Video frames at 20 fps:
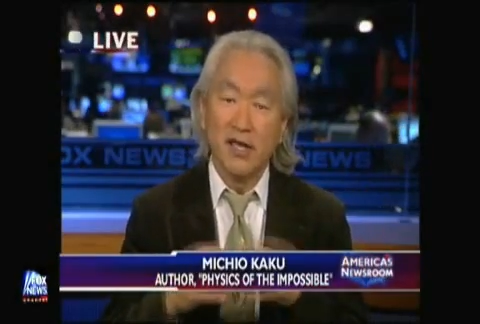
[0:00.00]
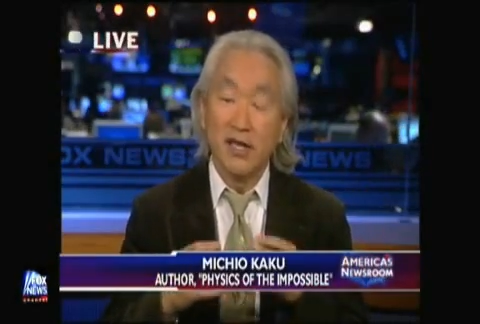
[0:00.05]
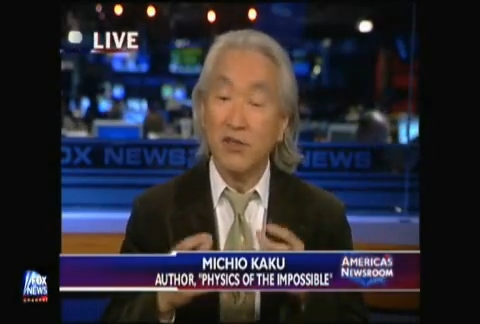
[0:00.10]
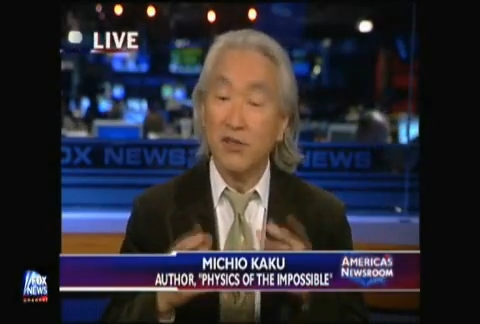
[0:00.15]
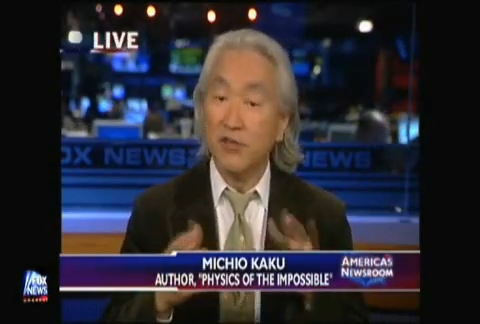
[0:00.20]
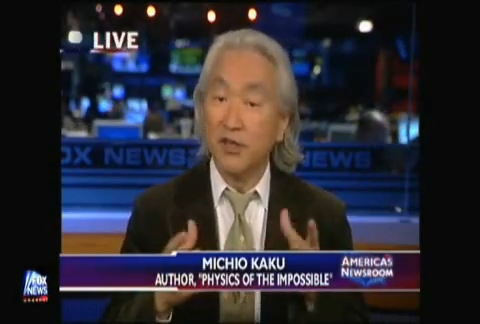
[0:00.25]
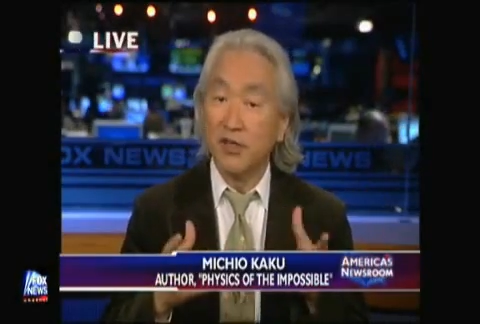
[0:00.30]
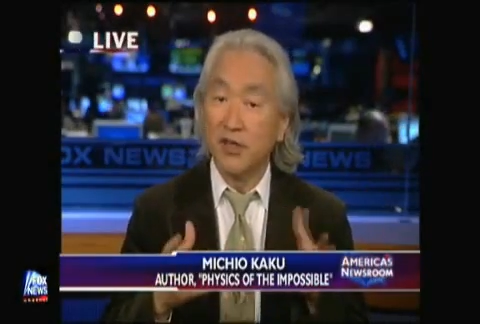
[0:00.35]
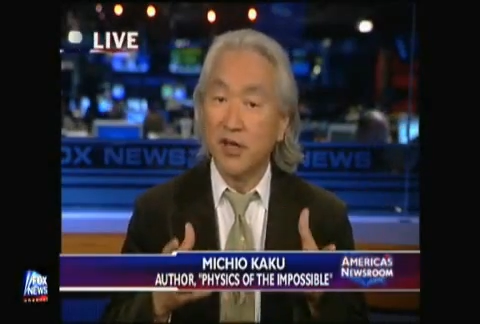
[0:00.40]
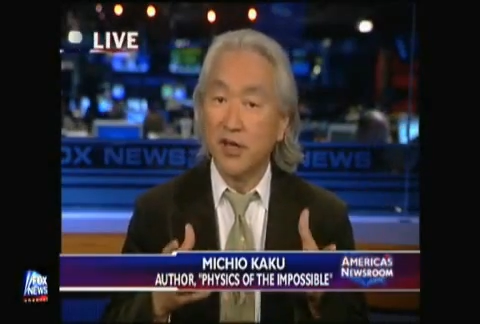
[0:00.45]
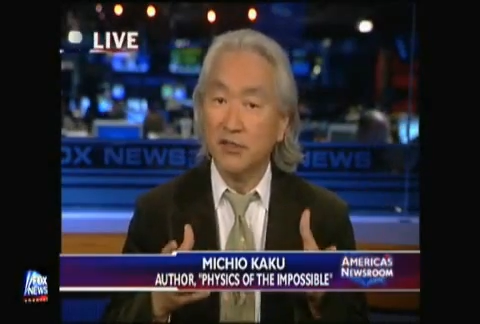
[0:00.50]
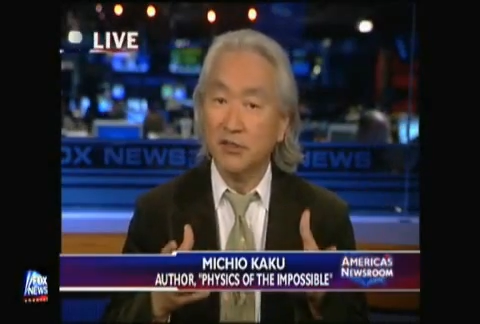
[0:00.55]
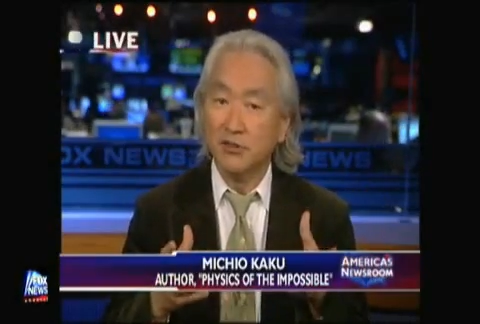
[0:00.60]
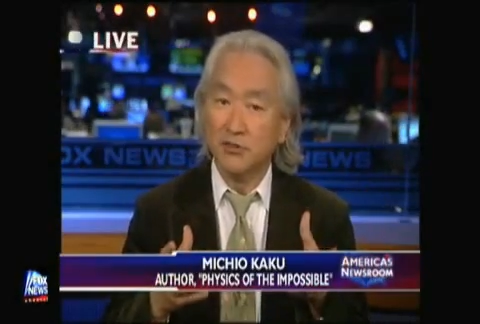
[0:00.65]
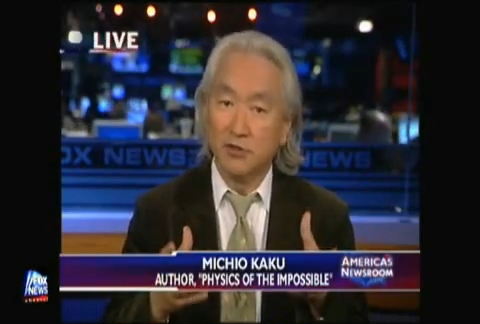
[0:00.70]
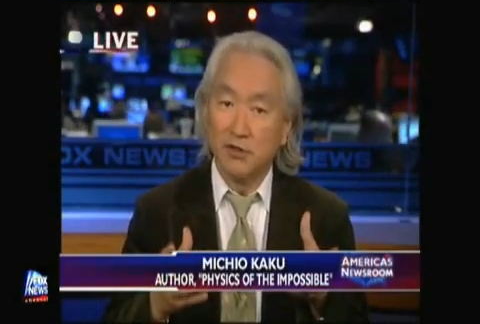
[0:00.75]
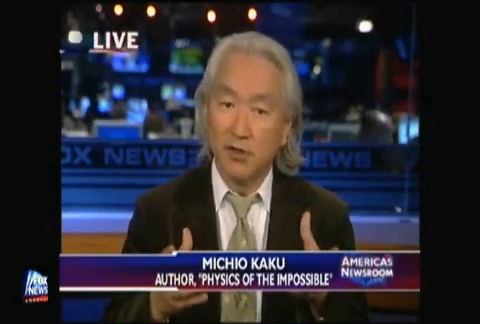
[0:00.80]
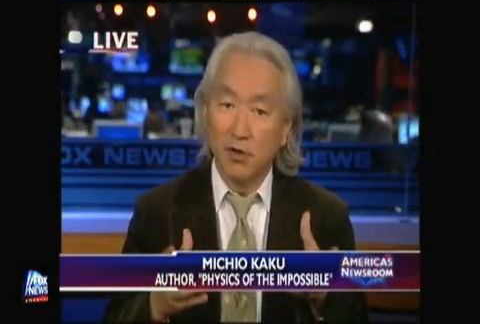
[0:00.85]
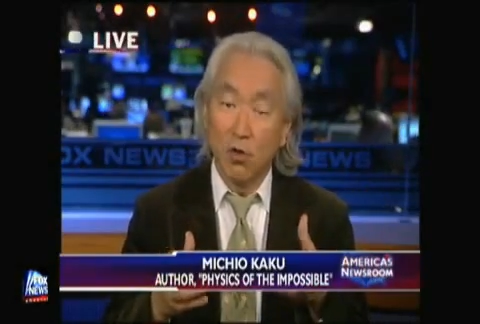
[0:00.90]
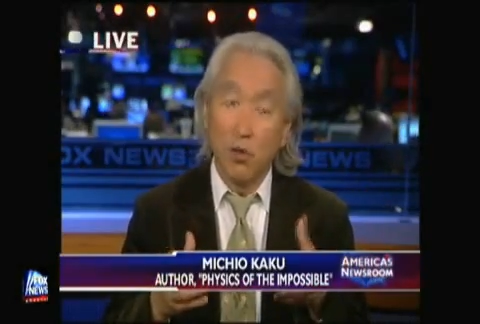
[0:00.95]
in the
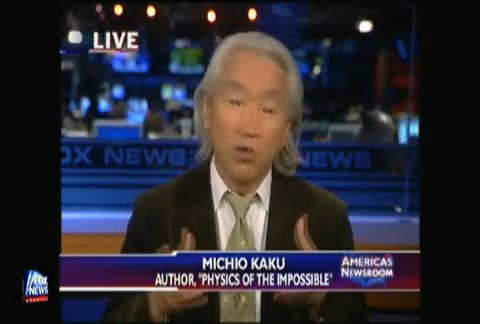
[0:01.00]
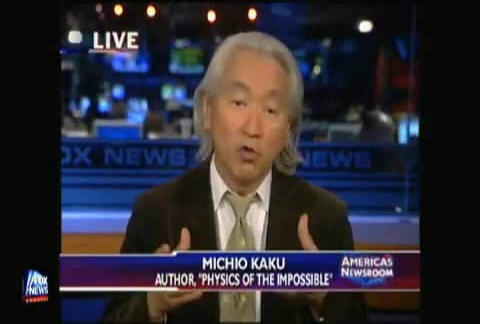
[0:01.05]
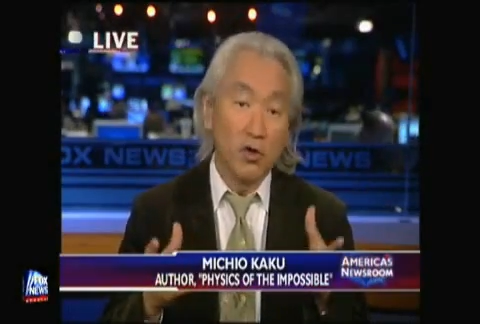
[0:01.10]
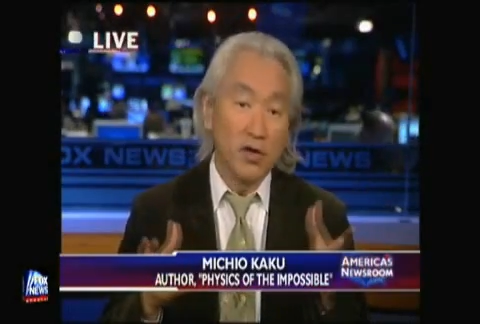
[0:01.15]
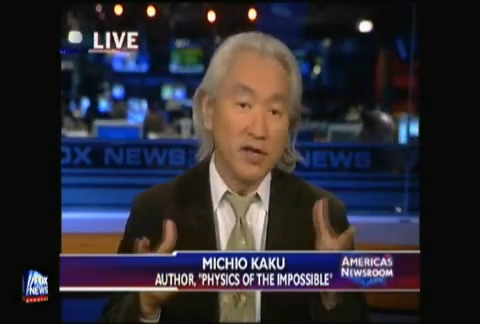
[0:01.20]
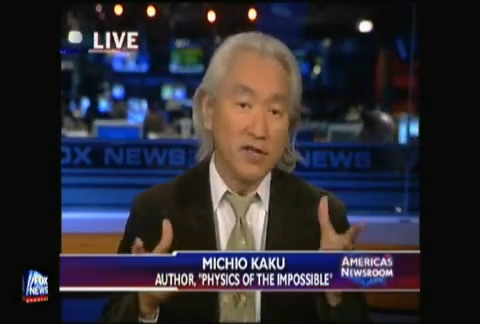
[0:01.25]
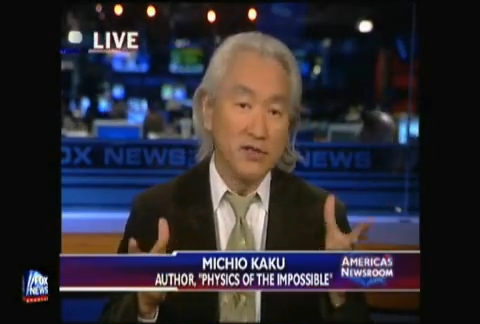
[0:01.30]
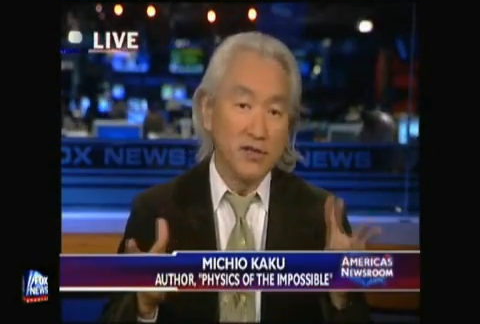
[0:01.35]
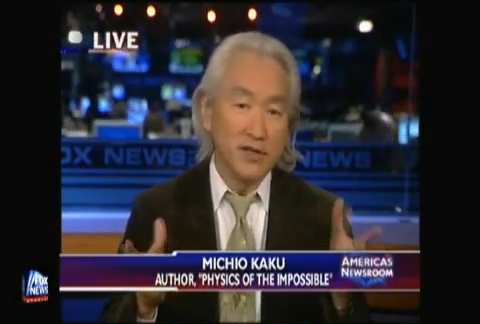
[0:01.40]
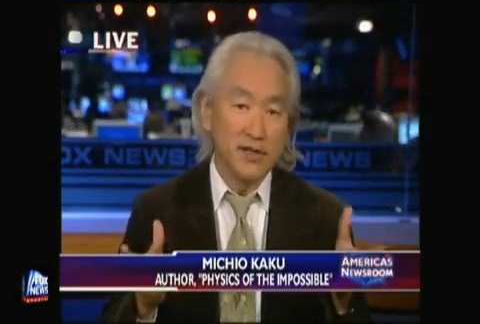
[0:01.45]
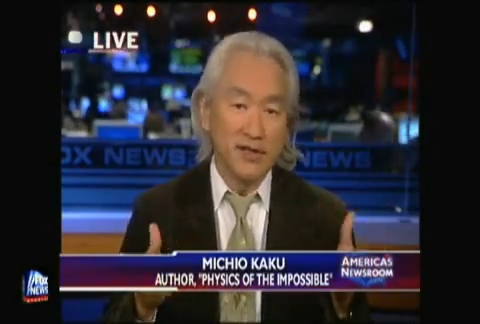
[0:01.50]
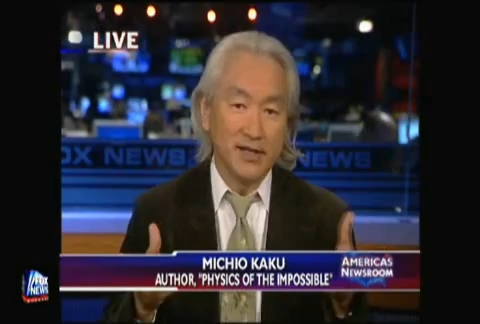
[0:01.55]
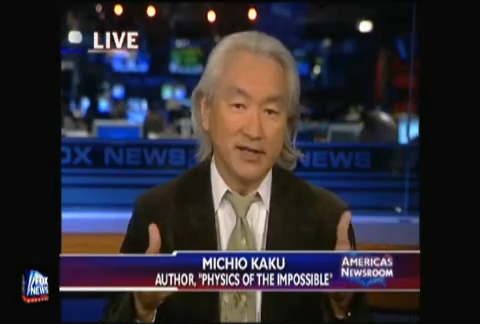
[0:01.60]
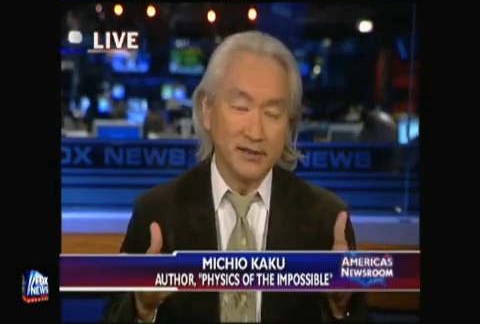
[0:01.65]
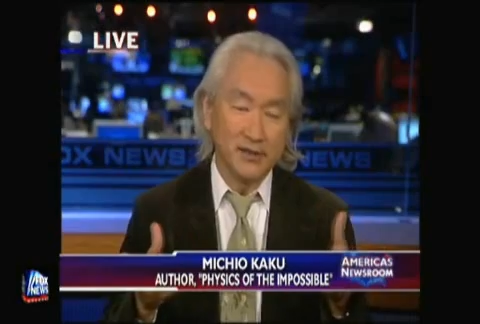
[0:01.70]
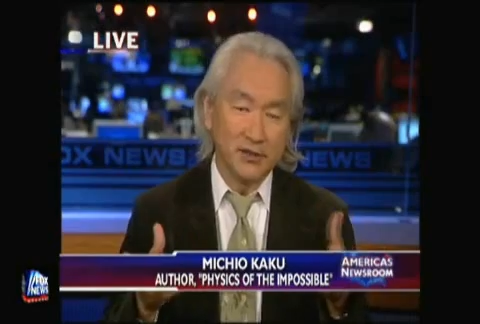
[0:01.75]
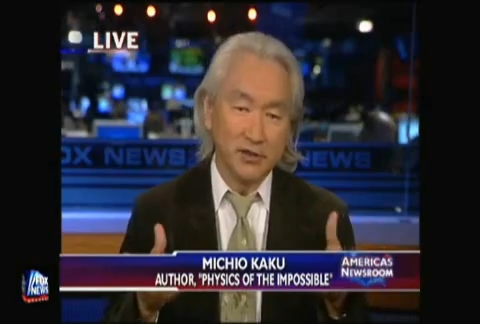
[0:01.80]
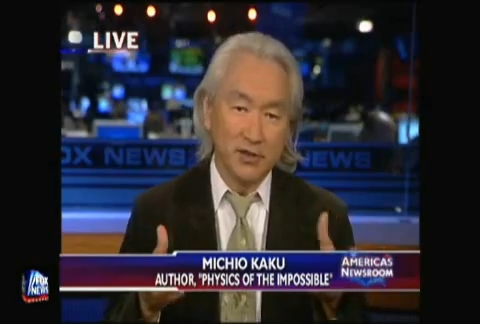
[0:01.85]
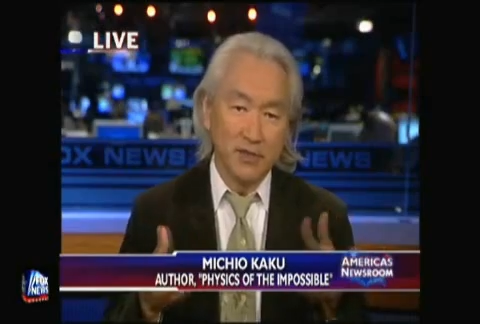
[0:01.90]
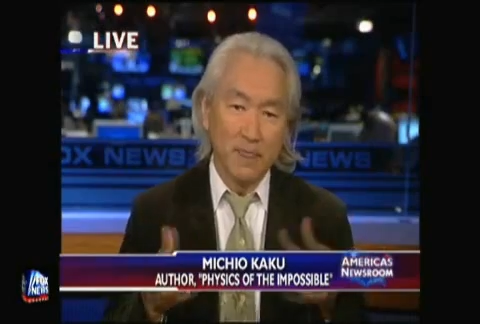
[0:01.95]
tundra or in the
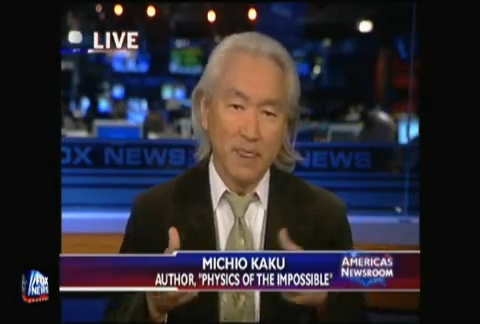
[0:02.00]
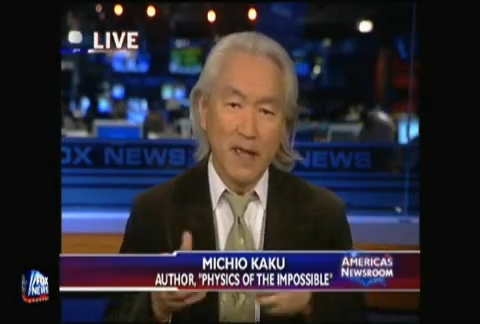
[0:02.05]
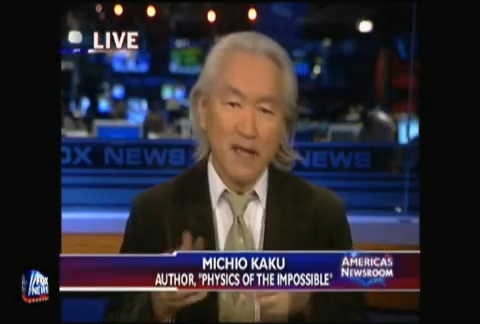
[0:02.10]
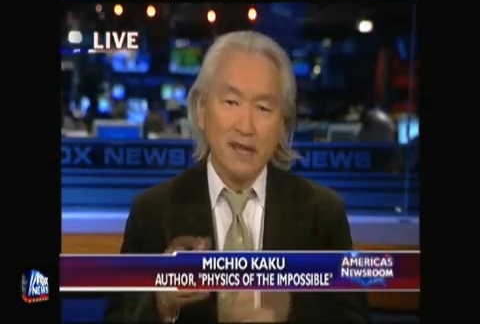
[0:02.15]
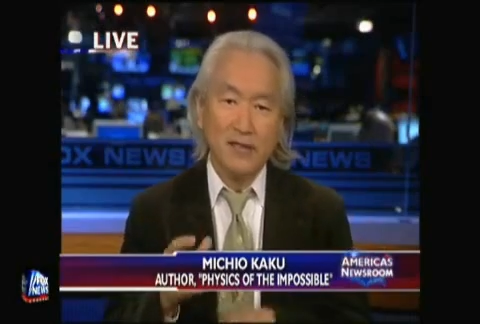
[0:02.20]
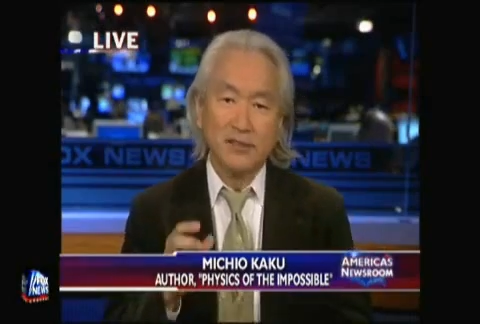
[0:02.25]
desert,